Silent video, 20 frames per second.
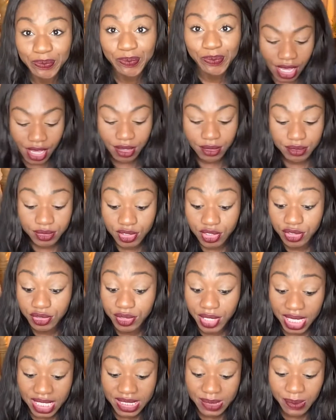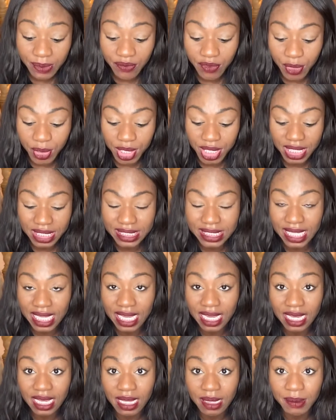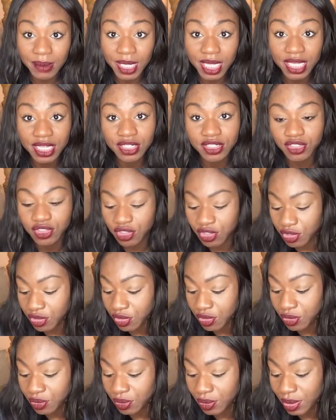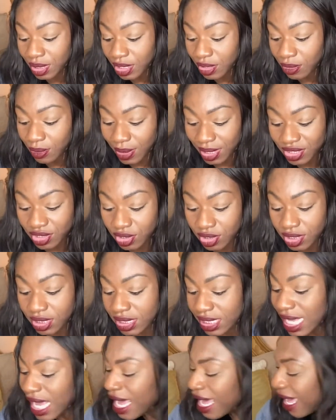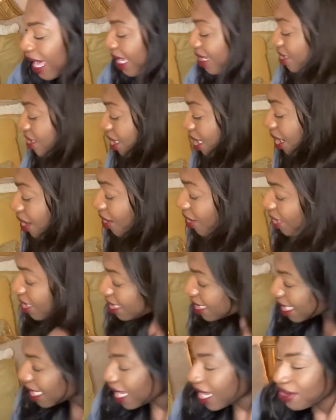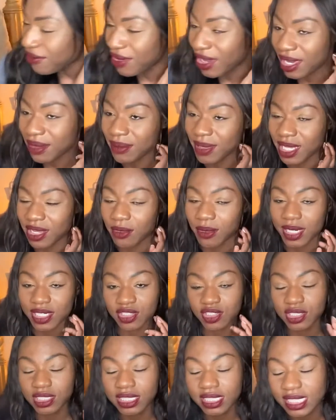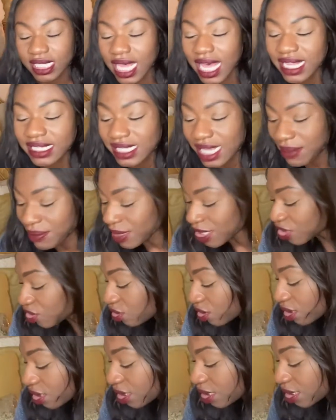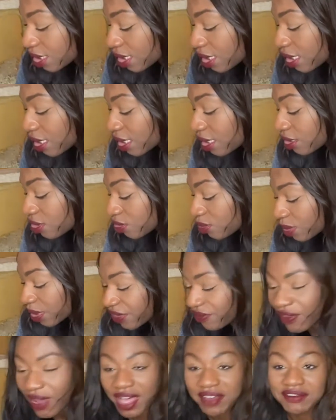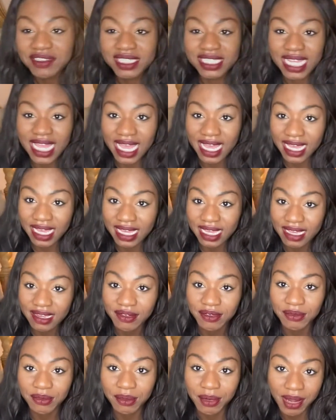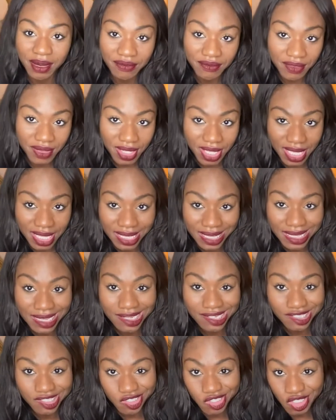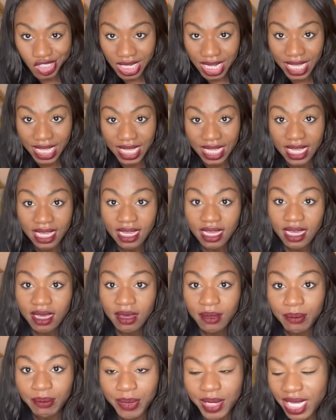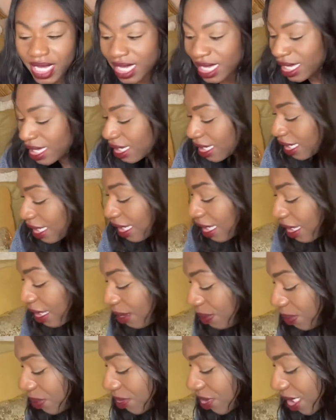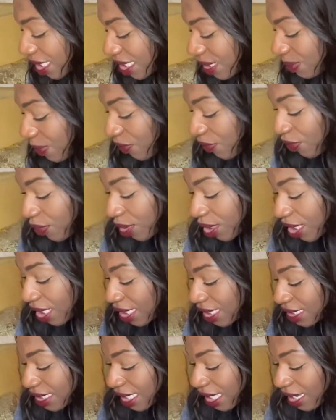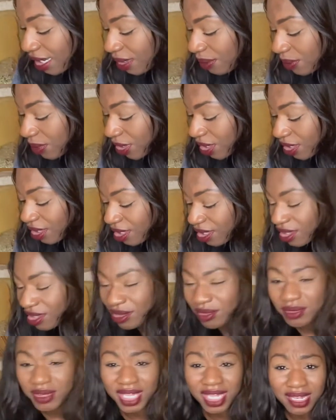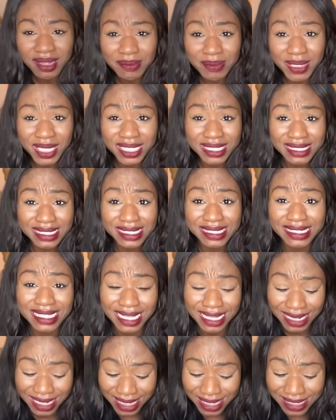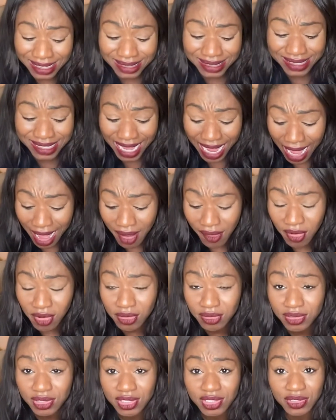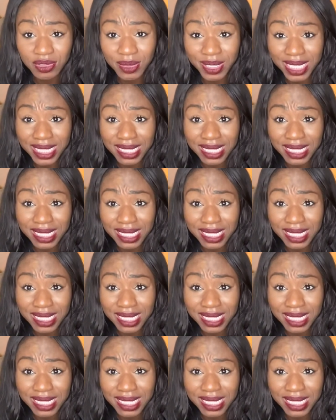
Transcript: Oh, 2 days before the exam, do questions. Actually, honestly, I recommend questions, as I mentioned, 25 a day, roughly each day. But a couple days before the exam, you need to be sitting down doing